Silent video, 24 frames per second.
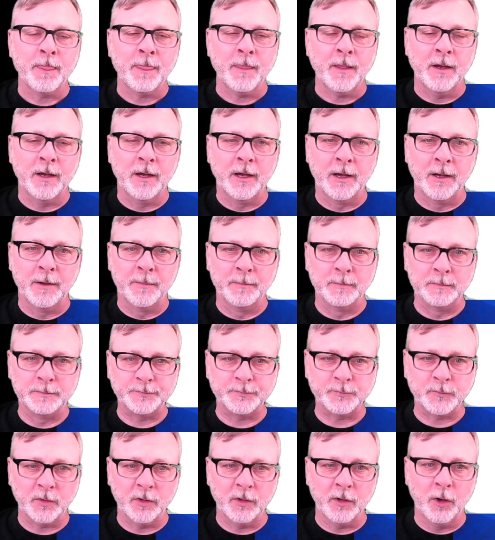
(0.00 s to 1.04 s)

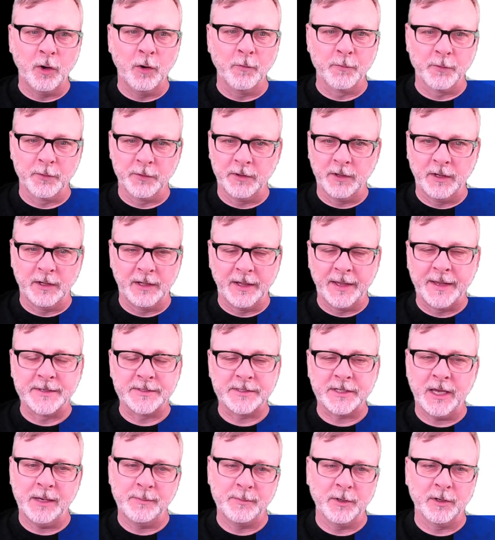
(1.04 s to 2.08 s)
over a
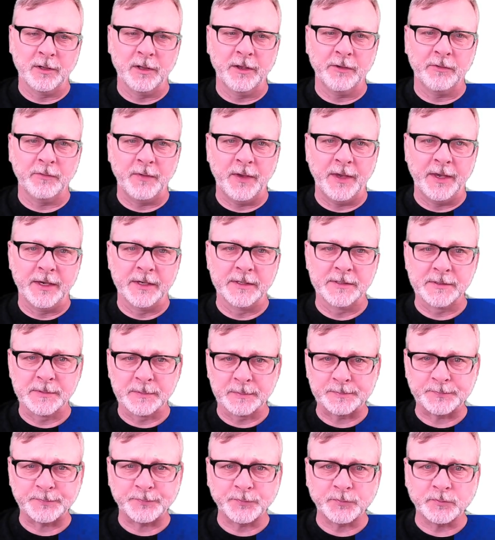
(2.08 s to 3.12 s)
landscape near Las Vegas.
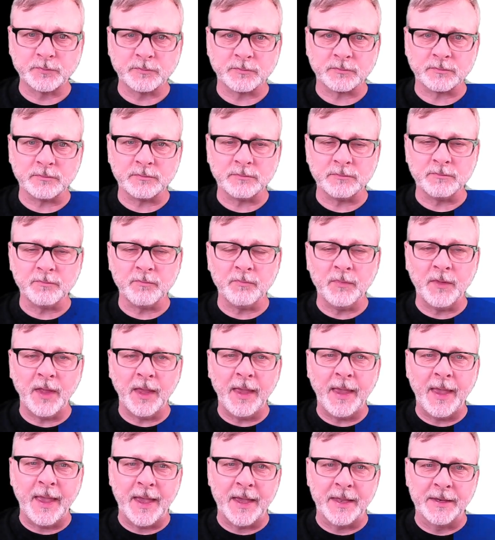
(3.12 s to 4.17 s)

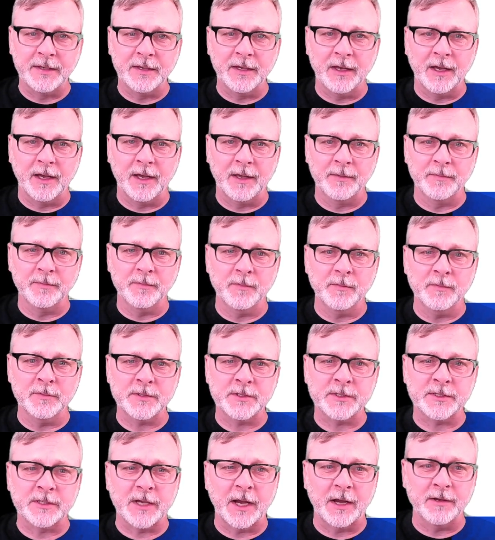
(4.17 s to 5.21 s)
And
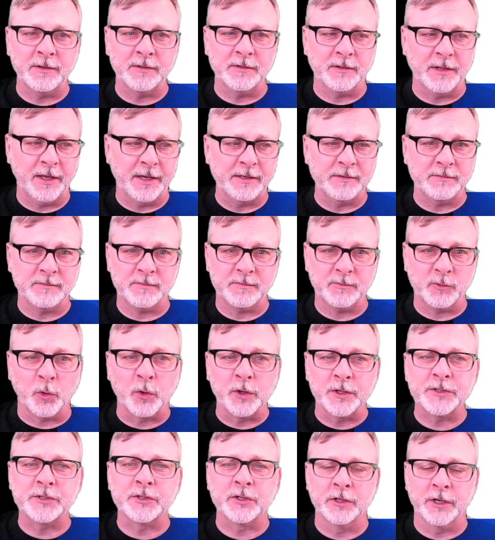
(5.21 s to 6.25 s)

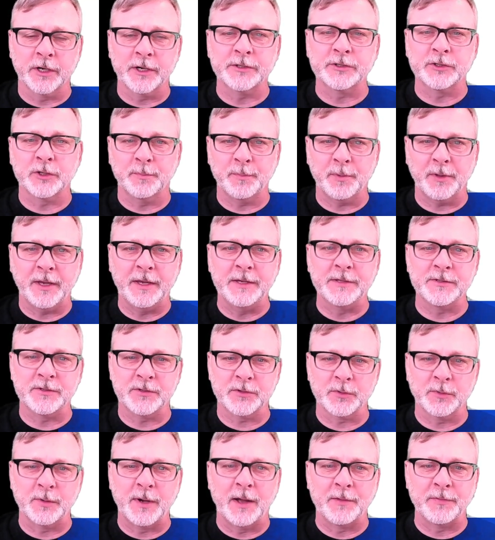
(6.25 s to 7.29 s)
tortoise surrogates are placed
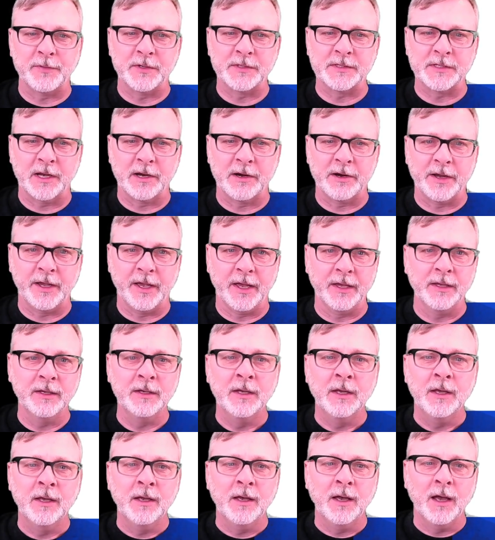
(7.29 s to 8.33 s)
throughout this area.
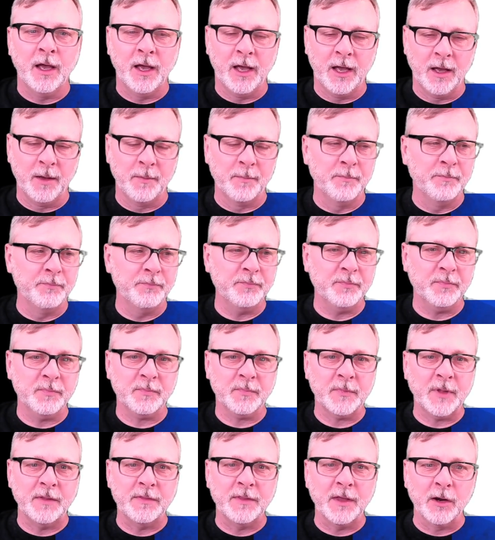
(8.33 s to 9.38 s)

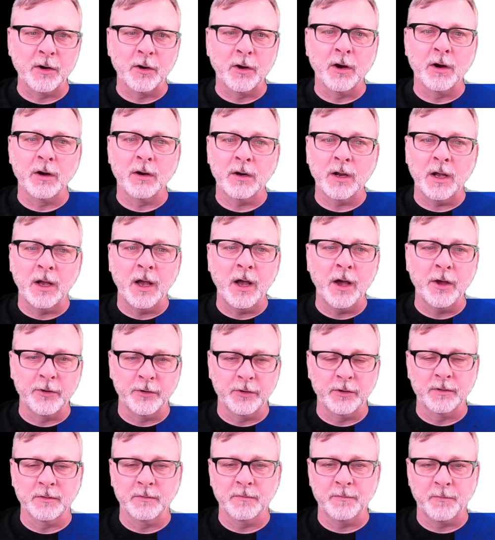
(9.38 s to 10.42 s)
There are
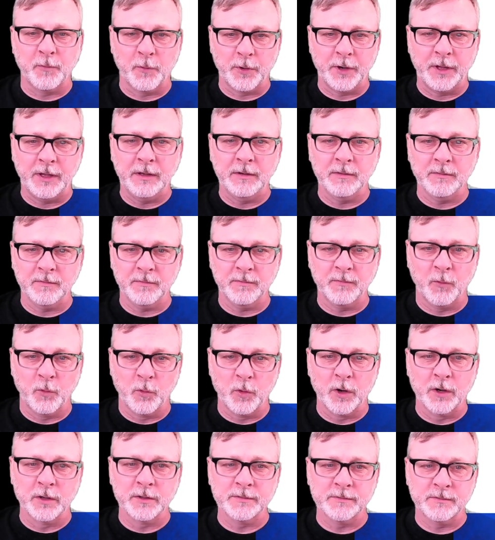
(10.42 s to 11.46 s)

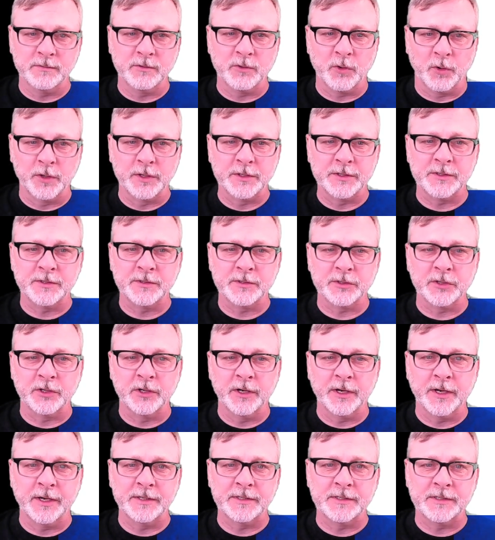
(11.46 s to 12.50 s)
144 tortoise
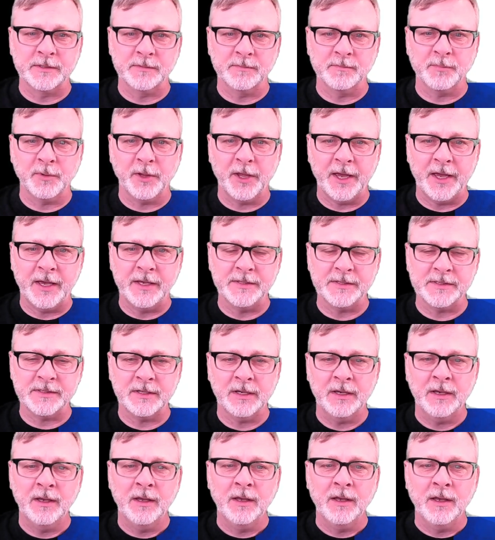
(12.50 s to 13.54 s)
surrogates placed,
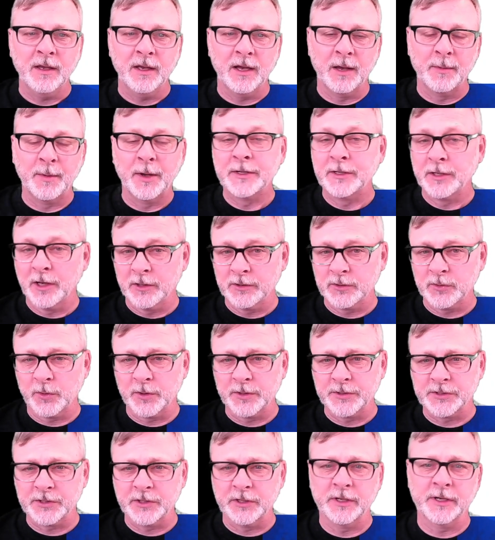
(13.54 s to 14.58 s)
adult
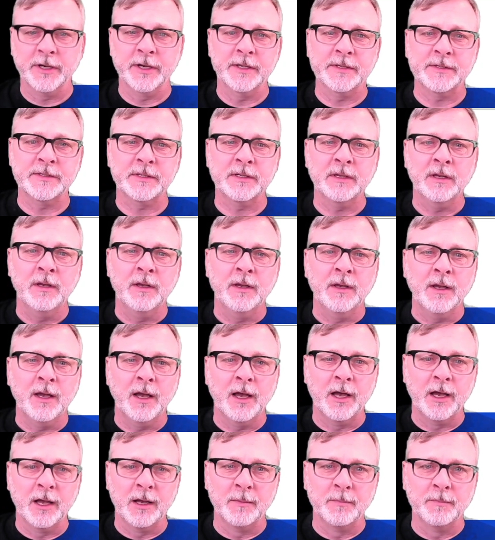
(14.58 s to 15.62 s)
tortoise surrogates.
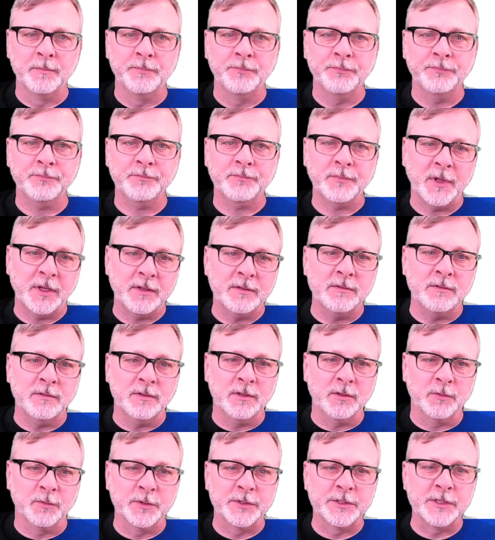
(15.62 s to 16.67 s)

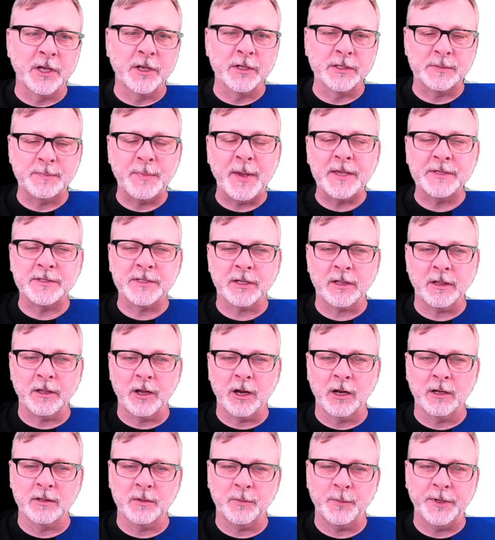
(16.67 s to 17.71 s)
The results basically
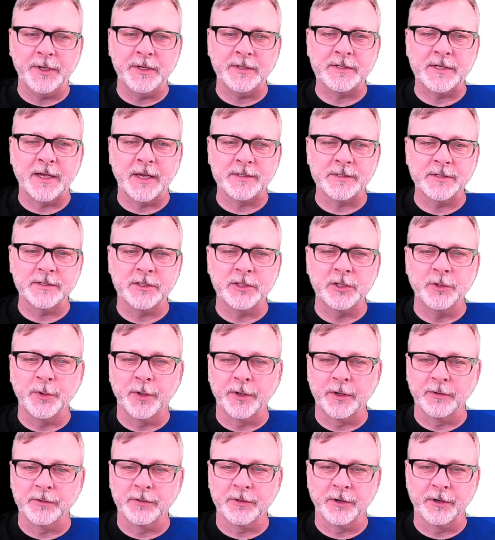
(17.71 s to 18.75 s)
are that we detected
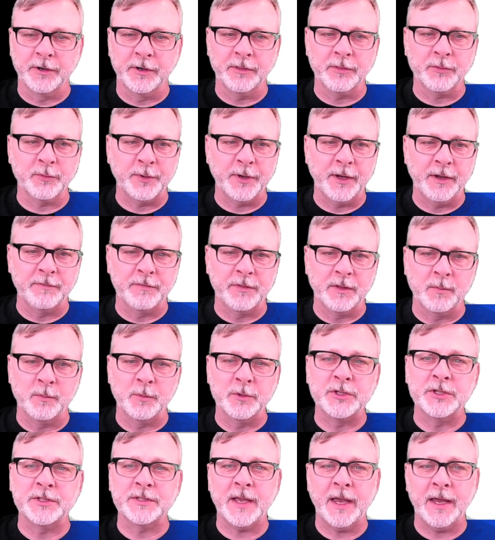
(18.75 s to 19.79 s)
233 of them,
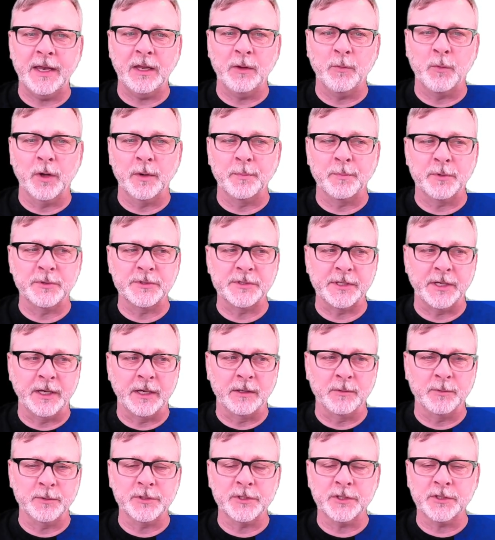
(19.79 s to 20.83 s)
which is
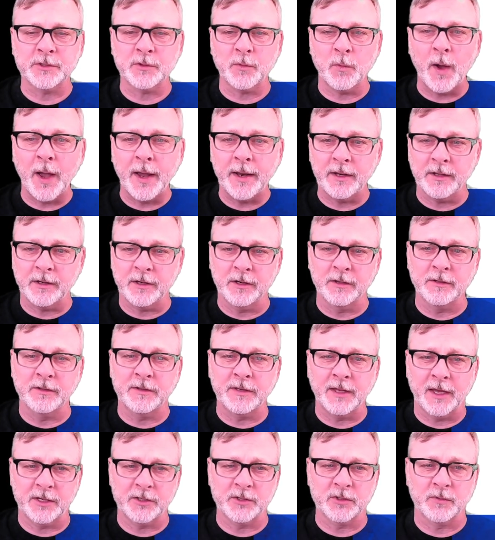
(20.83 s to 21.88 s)
81%, which is quite a good
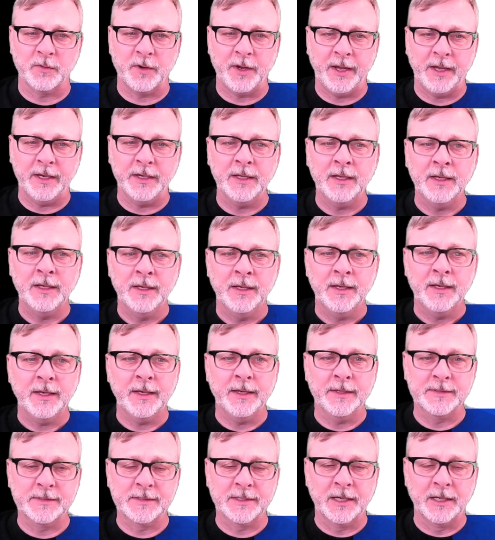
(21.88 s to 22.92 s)
detection rate.
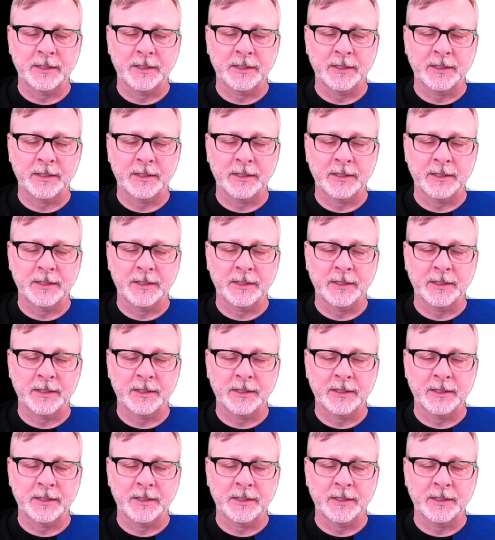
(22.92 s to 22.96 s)
It's